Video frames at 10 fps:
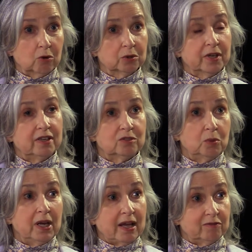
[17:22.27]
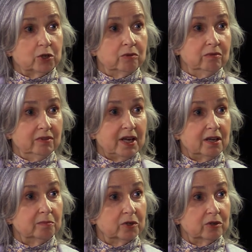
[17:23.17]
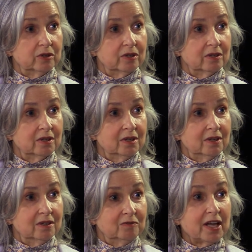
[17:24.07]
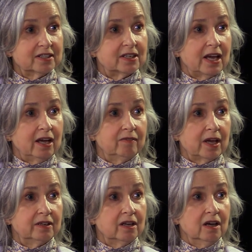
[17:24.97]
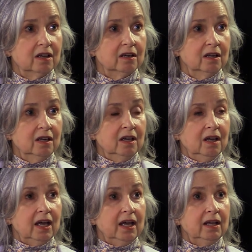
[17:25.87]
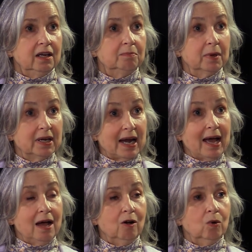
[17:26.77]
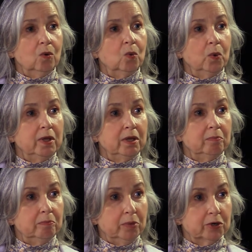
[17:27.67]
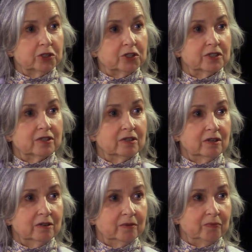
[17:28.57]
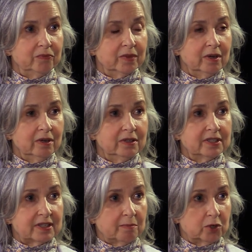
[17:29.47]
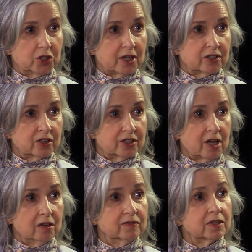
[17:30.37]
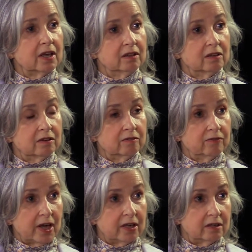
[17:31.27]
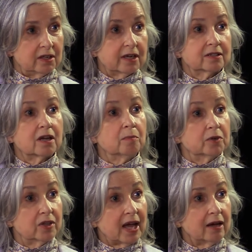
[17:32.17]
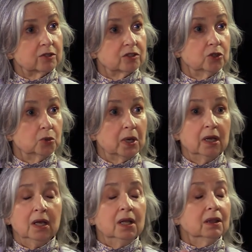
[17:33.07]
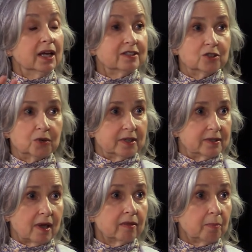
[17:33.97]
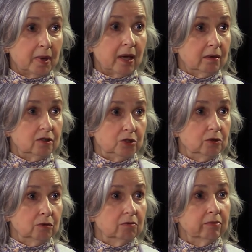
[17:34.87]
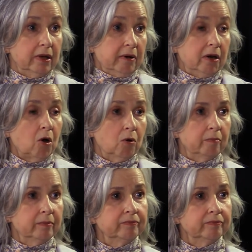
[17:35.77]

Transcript: old days, we'd have to take them to the vets to have that done. But now we purchase the distemper shots ourselves, and the vet techs come to the house and do it. Less stress on the pet, too. They're at home.